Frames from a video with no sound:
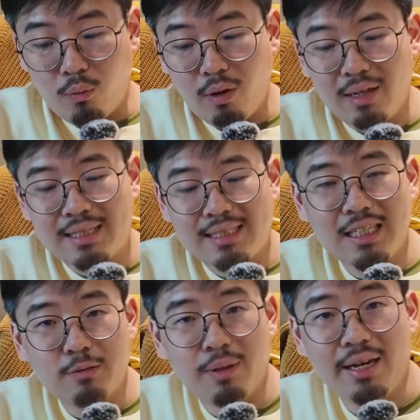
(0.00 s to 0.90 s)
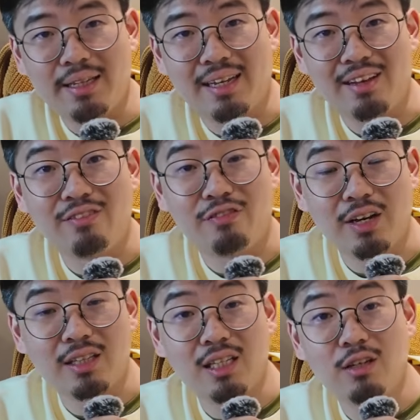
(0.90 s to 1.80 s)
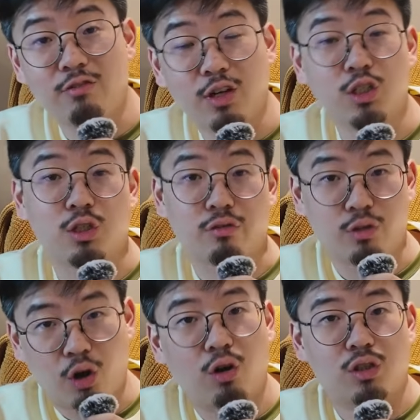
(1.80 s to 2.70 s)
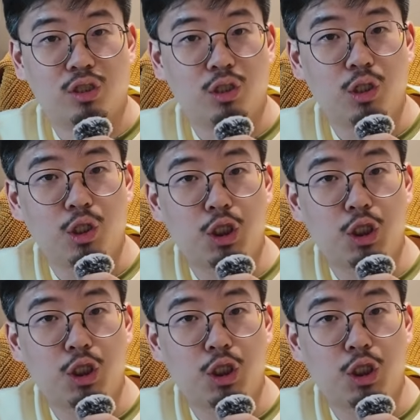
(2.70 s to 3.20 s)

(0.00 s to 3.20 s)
Well, it sees play in the Infinity version of Dogs,